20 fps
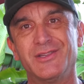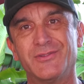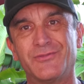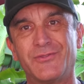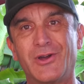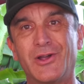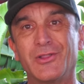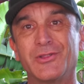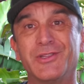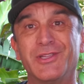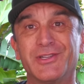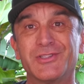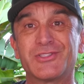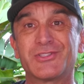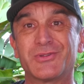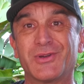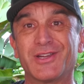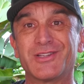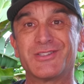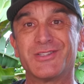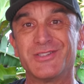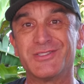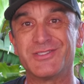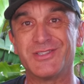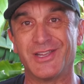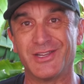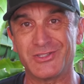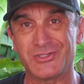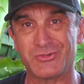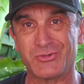You follow the
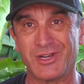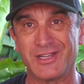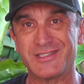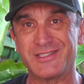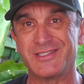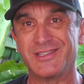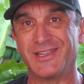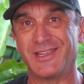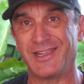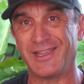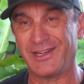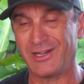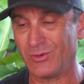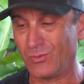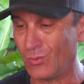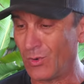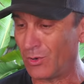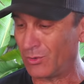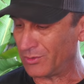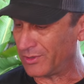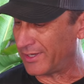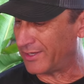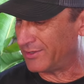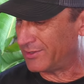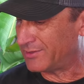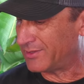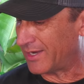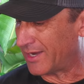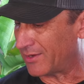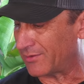instructions and trust it, and it won't let
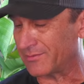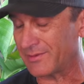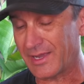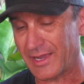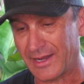you down.